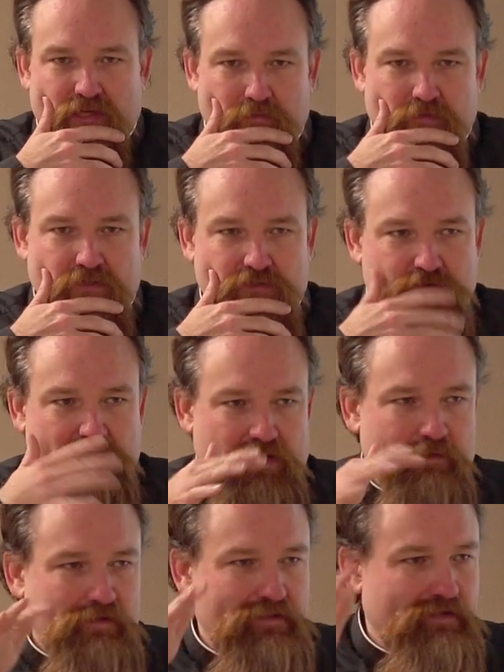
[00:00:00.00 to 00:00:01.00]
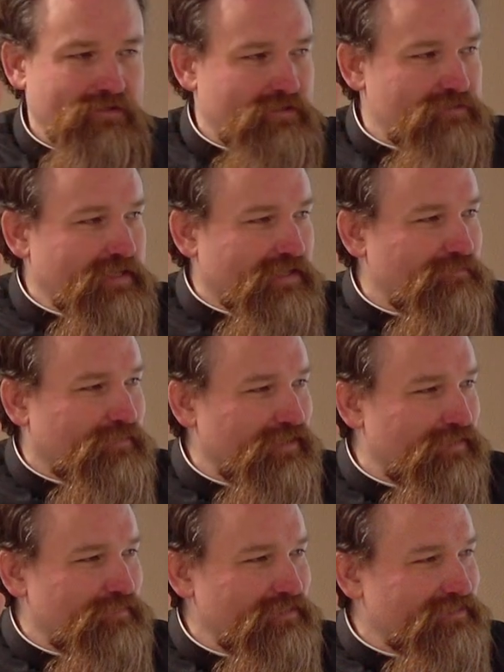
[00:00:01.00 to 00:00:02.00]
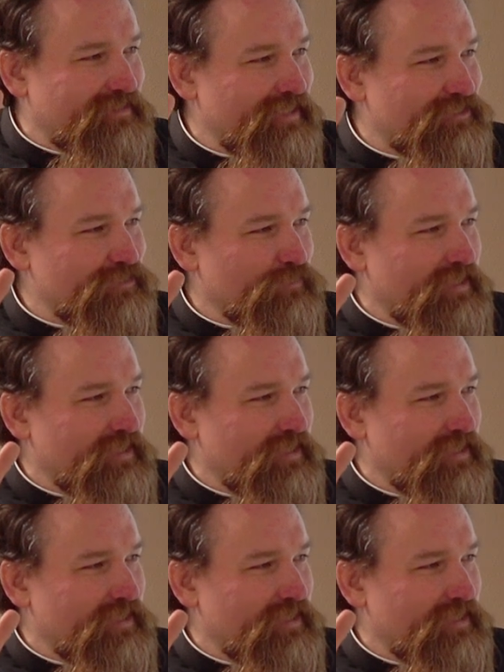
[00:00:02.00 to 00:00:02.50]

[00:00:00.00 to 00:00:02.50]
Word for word: Um, this is going to be the, the second part of the presentation.